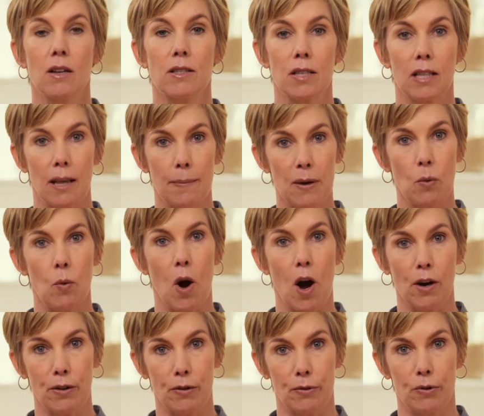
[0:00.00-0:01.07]
So let me
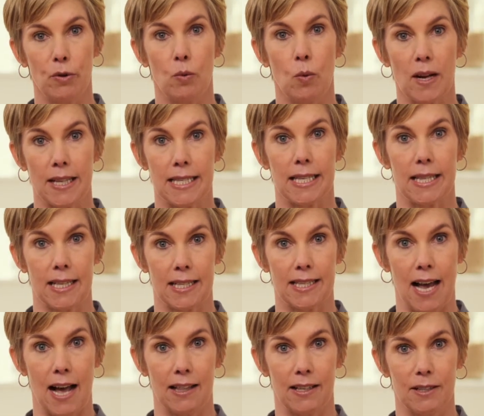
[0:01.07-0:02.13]
walk through what's in the
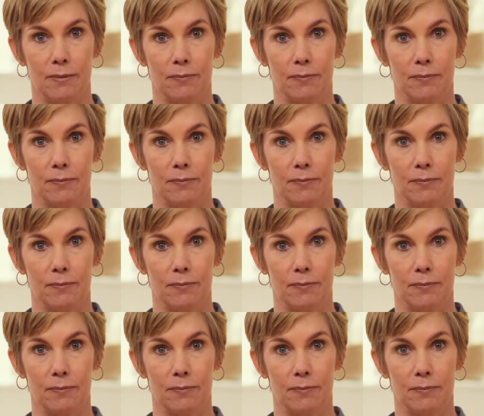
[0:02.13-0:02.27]
salad.